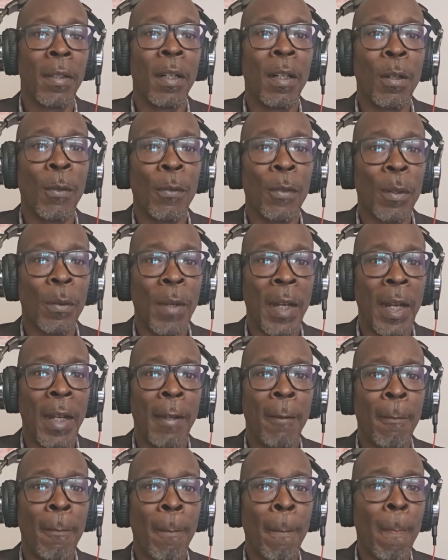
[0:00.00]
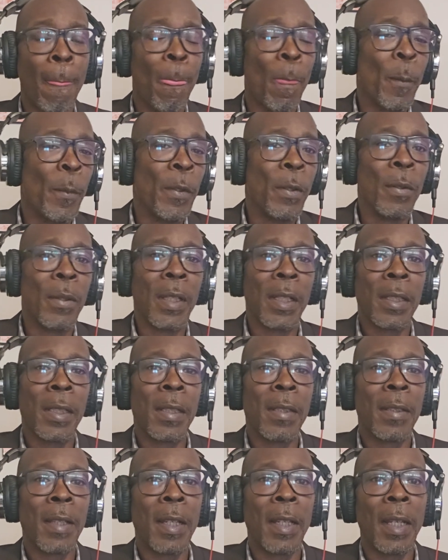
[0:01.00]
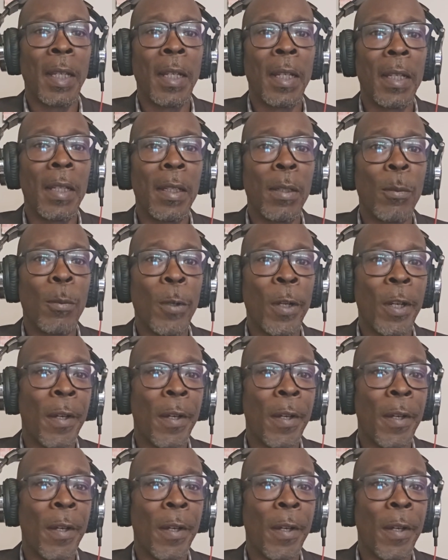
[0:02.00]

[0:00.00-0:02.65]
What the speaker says: off the rack. You get these at any